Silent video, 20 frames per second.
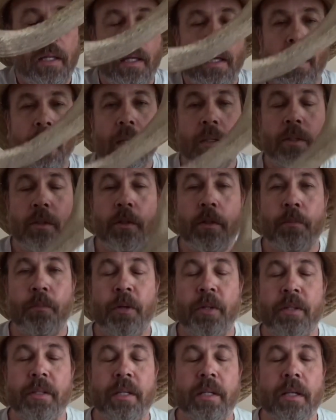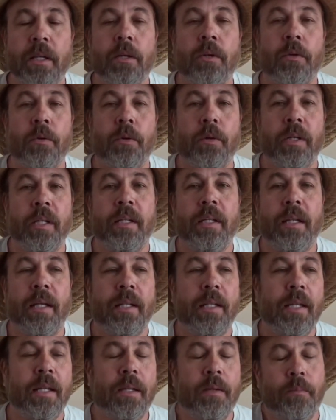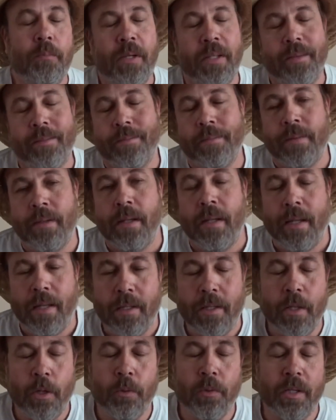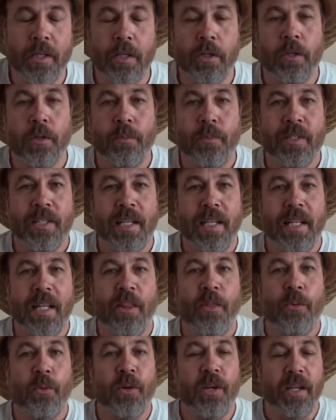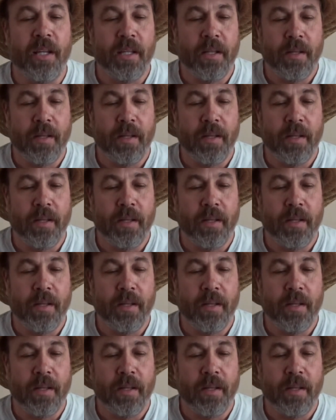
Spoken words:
I should have put the year on it, and I didn't, but I know the year was 83.